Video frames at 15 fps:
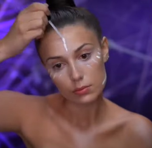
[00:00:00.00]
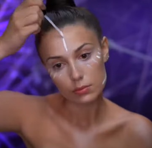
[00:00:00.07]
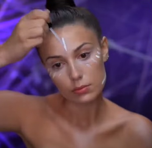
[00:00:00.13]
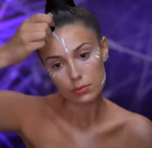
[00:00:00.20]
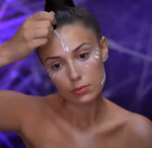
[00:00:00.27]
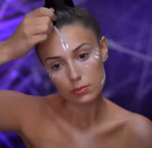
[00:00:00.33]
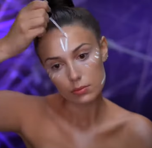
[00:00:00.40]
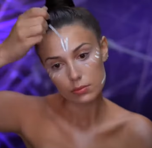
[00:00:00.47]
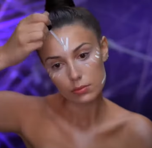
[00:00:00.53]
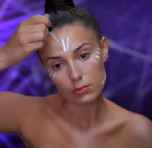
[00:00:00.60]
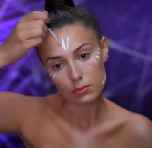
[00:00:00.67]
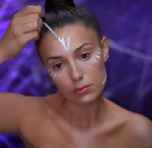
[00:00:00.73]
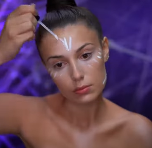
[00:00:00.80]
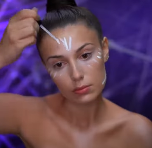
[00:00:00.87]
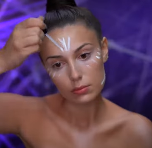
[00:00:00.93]

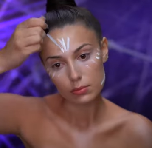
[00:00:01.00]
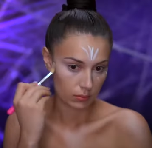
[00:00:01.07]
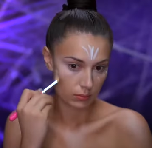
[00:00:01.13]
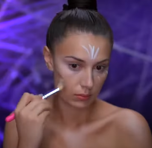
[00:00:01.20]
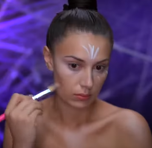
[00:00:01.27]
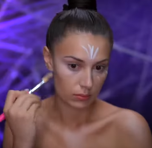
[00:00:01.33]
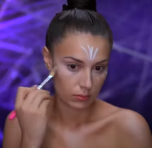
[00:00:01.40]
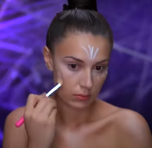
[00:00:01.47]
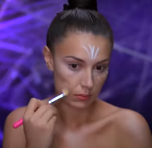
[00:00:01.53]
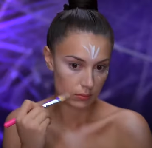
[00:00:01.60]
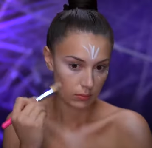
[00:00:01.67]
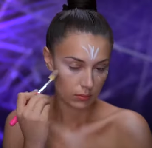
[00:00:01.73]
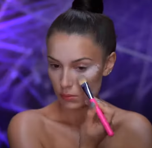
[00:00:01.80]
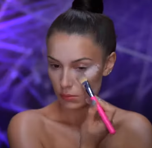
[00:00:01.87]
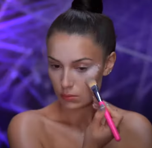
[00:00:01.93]

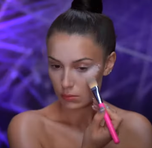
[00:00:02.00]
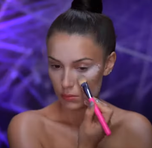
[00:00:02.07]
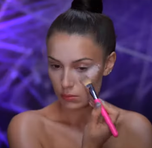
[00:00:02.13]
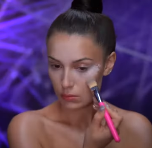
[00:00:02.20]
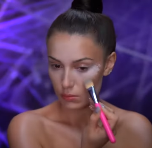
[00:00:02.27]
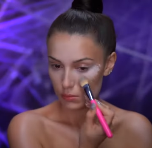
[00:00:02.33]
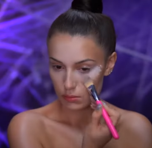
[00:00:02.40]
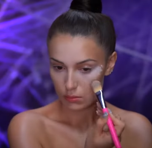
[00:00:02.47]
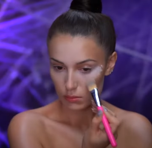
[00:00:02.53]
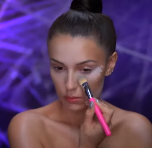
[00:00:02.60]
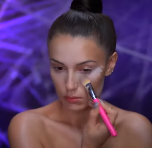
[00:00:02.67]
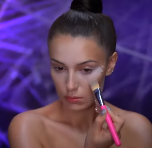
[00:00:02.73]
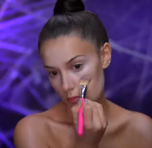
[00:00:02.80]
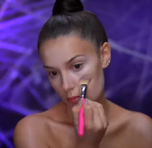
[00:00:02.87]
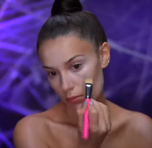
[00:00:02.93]

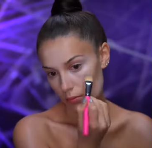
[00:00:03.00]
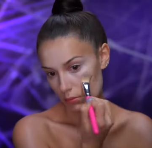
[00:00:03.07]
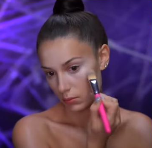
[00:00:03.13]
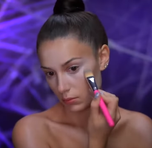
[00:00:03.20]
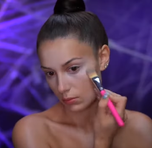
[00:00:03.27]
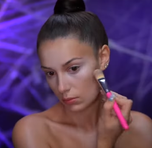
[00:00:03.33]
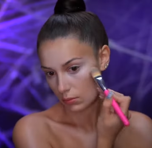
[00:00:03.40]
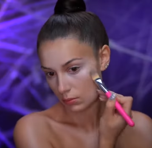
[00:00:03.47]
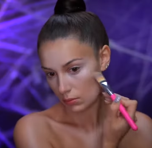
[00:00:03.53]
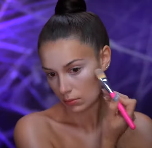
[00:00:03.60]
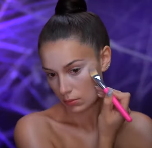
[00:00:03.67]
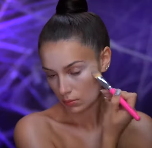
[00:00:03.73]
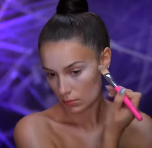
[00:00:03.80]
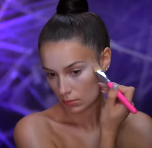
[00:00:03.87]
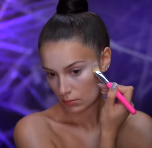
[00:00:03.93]

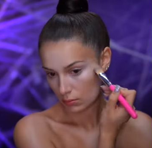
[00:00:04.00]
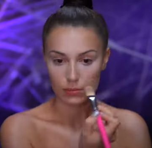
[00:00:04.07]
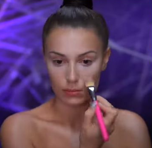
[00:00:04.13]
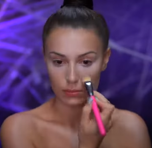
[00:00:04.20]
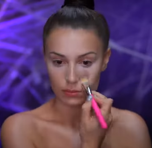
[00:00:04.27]
Nobody speaks.